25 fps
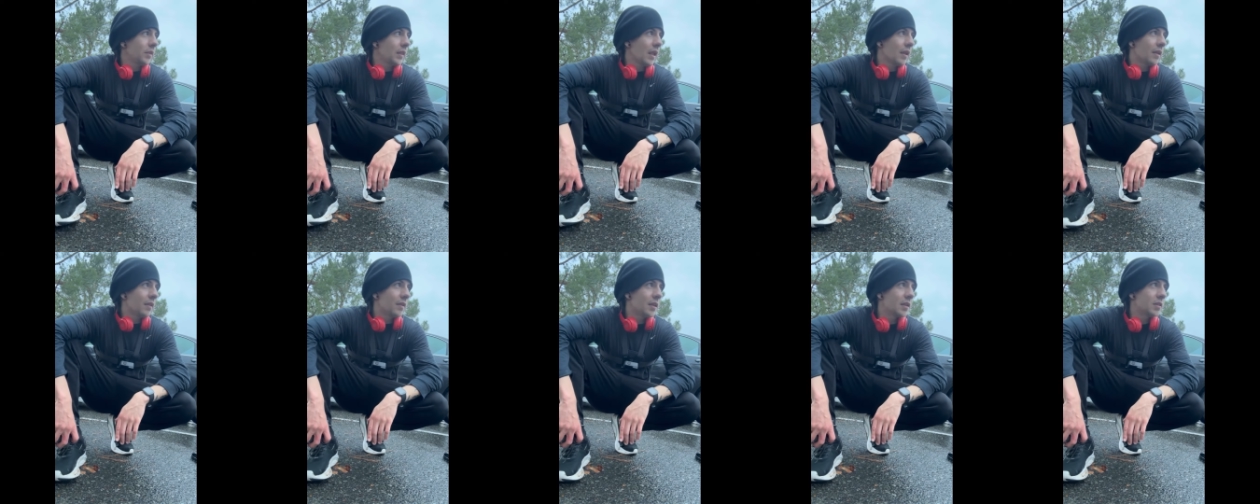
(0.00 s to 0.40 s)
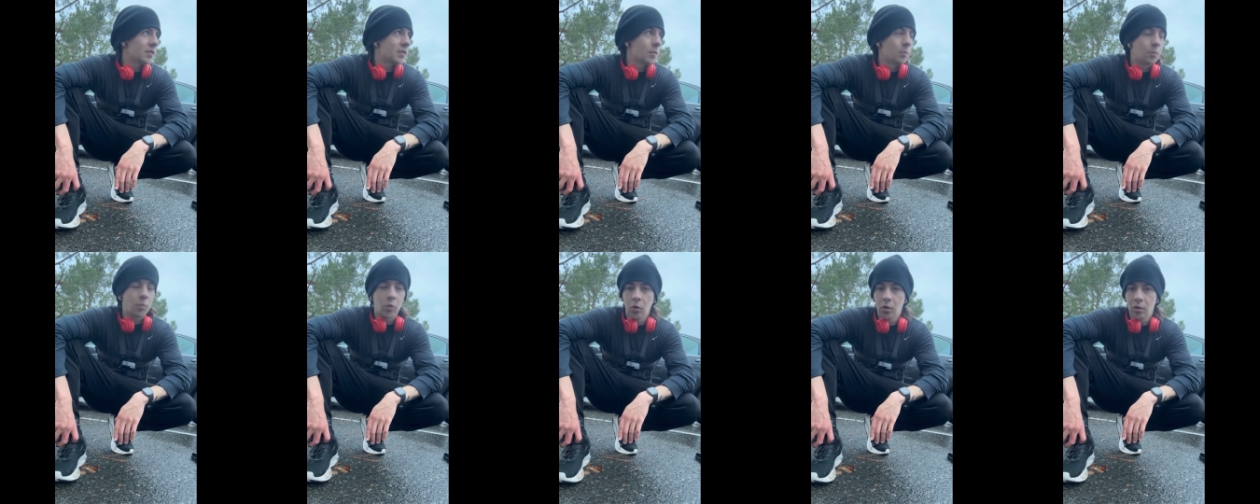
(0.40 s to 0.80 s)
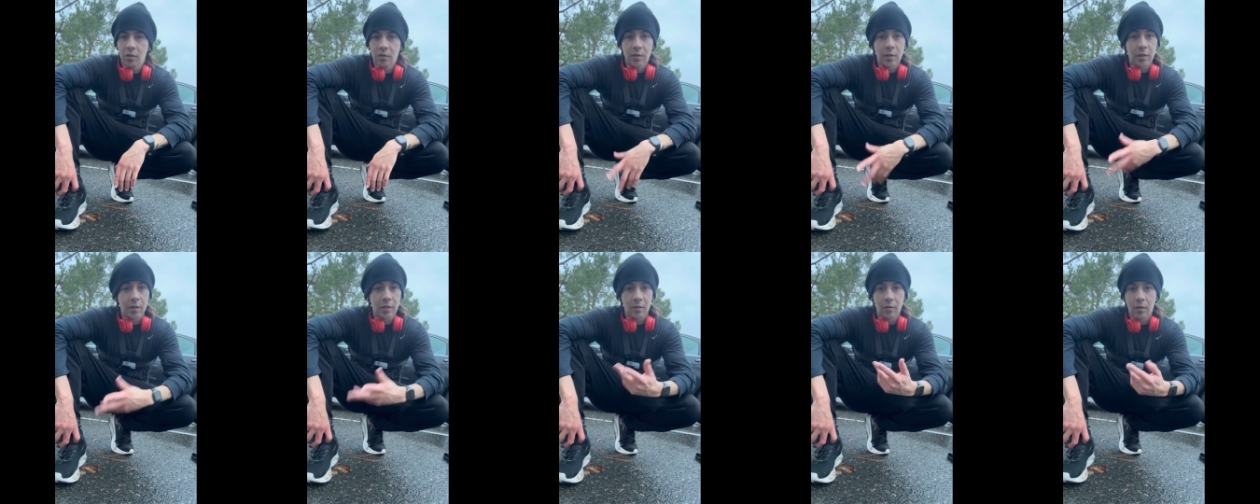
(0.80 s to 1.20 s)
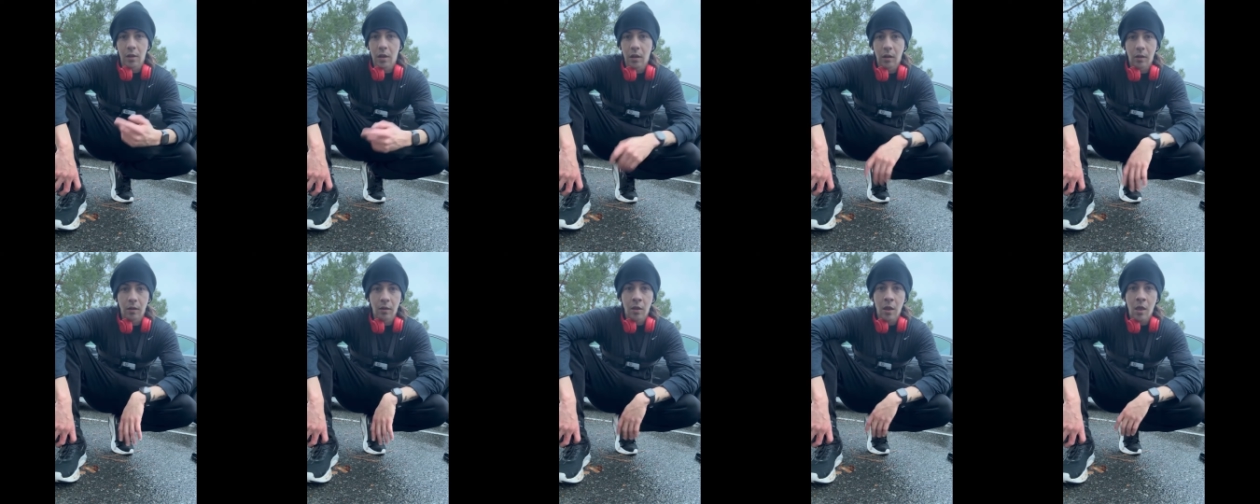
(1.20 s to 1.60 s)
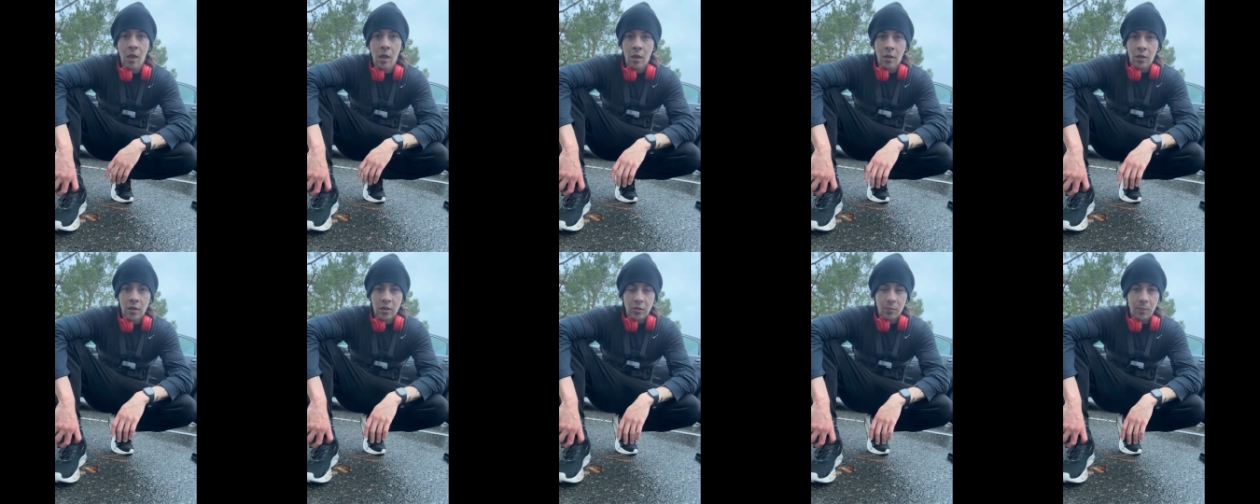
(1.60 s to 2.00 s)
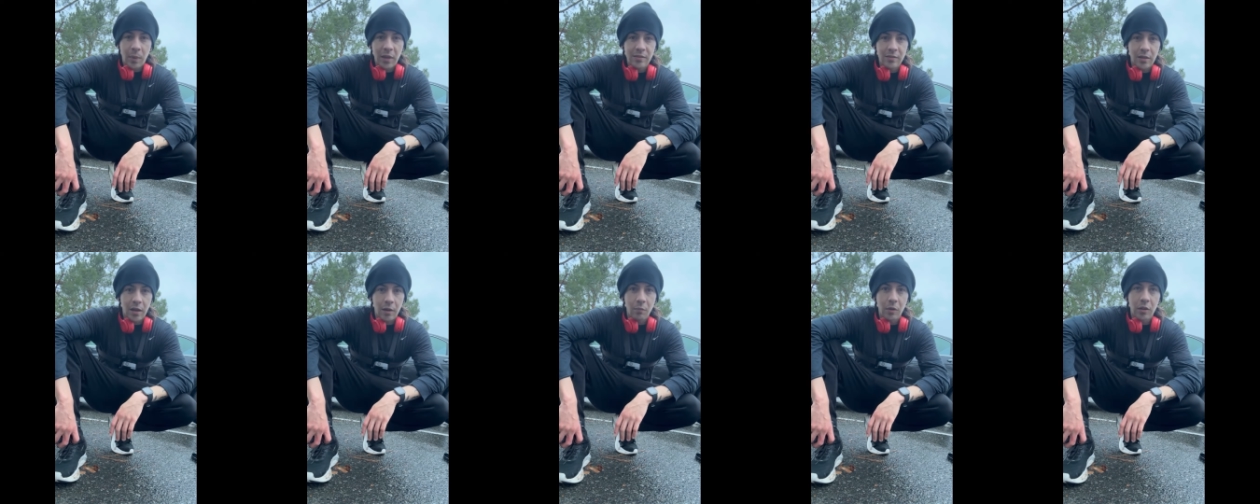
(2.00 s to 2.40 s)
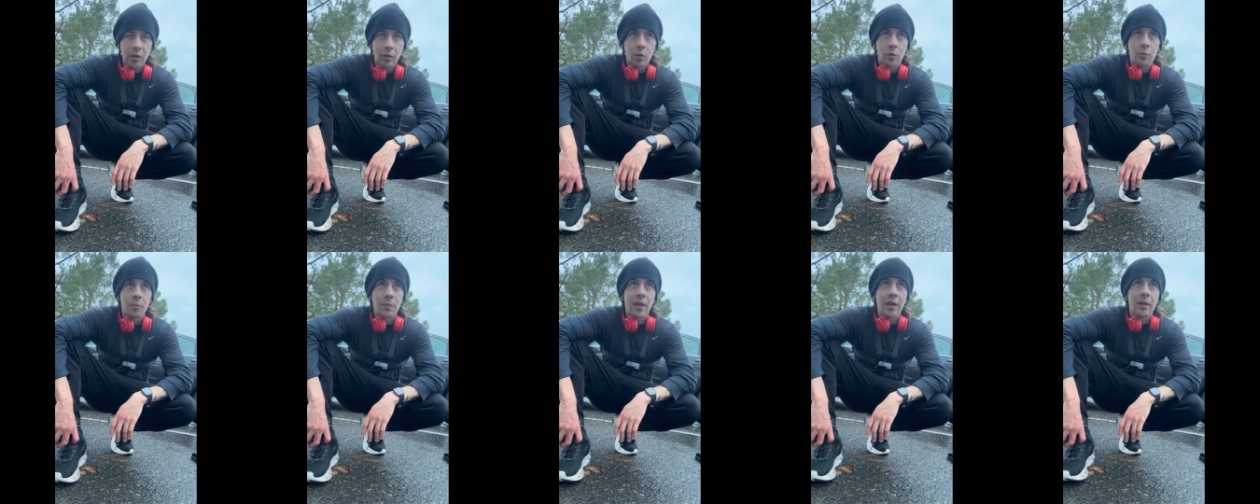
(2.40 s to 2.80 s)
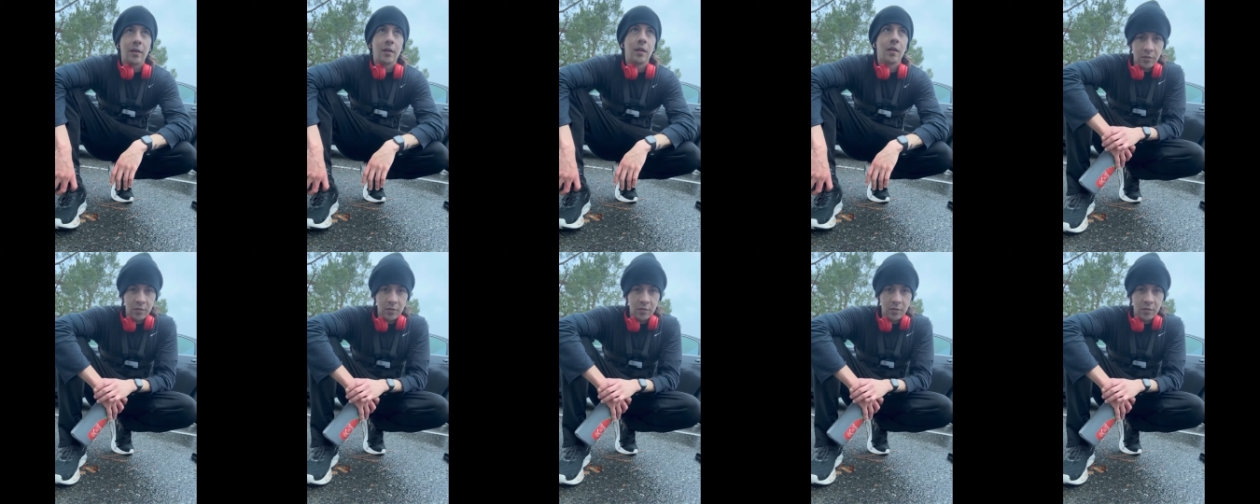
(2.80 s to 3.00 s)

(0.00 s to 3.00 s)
I think it's important to spend time alone, man.